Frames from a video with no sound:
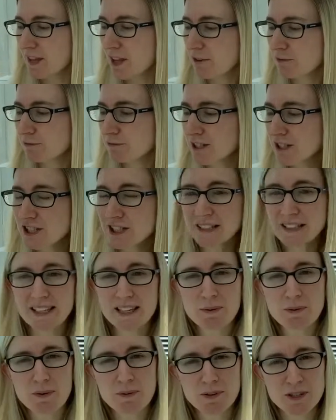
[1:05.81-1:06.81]

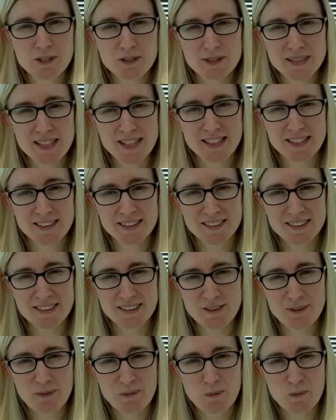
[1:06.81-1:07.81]
Originally we were using
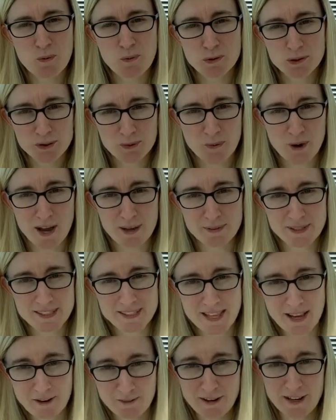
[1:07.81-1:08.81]
the water wipes
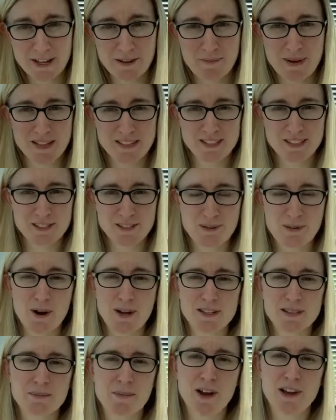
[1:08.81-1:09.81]
as they were recommended to
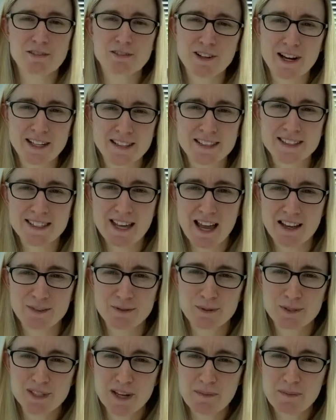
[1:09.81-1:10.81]
us by friends
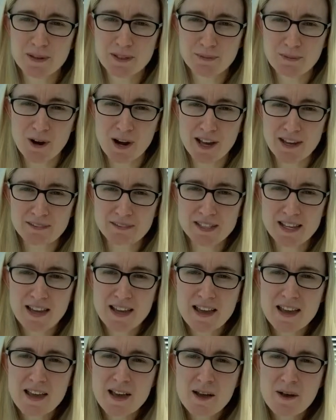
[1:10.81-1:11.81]
and also midwives,
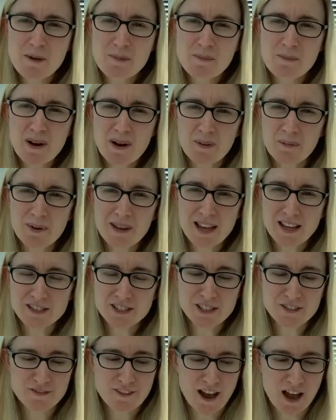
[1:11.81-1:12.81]
but we
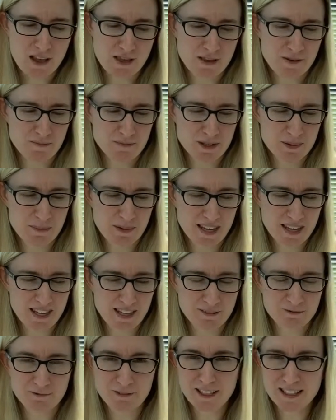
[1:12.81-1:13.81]
actually found them to
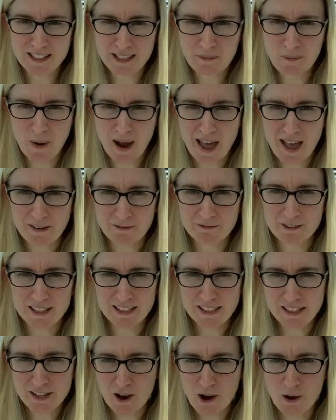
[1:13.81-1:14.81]
be really wet,
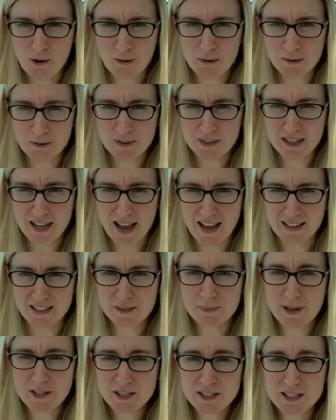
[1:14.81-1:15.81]
really cold, and
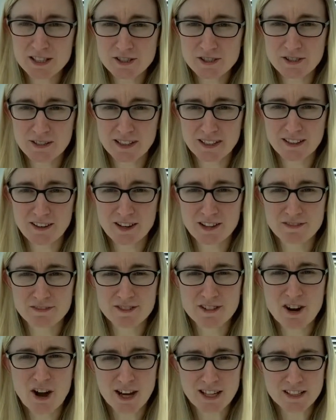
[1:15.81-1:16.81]
especially during kind
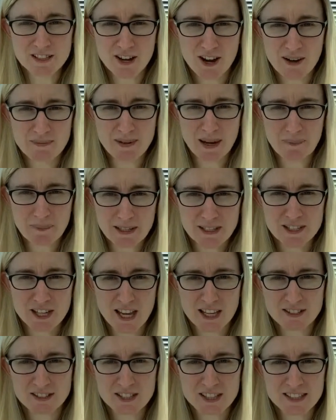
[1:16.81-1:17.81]
of nighttime nappy
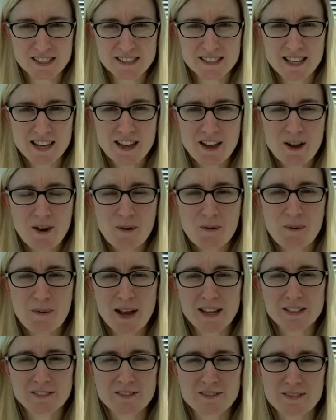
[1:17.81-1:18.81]
changes
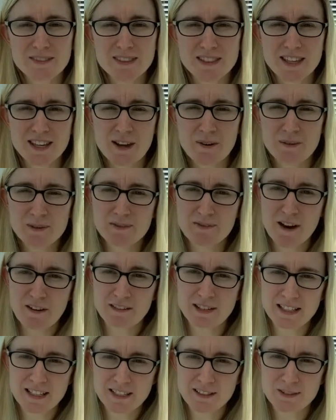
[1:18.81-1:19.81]
when Theo was
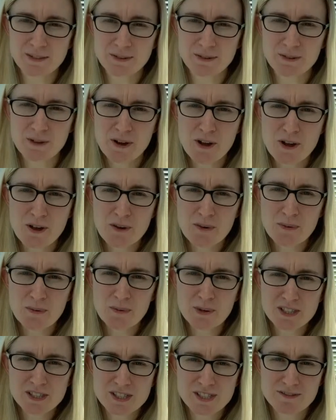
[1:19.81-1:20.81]
very little,
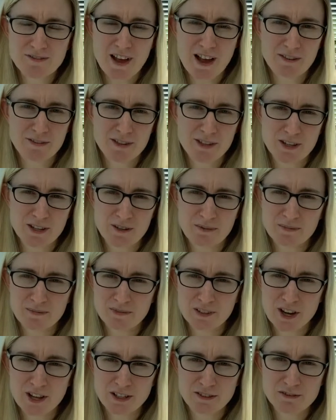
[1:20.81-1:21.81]
we just found them
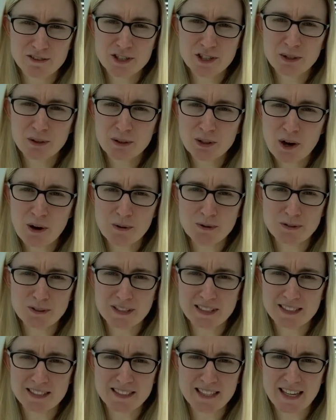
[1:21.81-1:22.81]
kind of too cold on
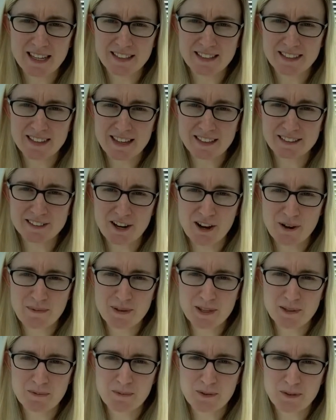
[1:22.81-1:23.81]
his skin at that time
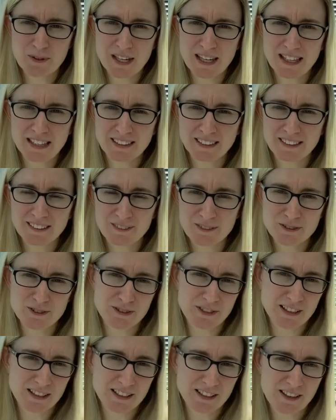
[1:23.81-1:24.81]
in the morning or
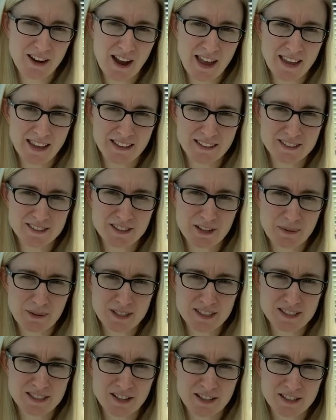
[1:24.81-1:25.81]
during the night, and so we
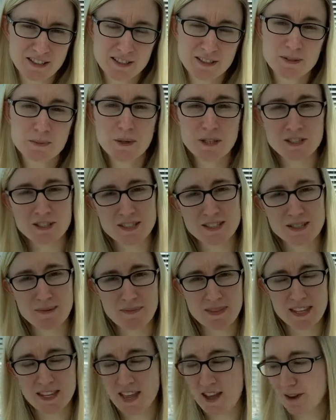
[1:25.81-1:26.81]
decided to switch to
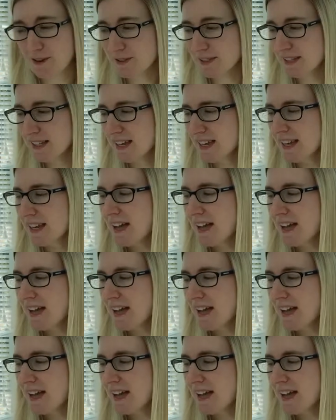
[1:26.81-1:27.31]
something else.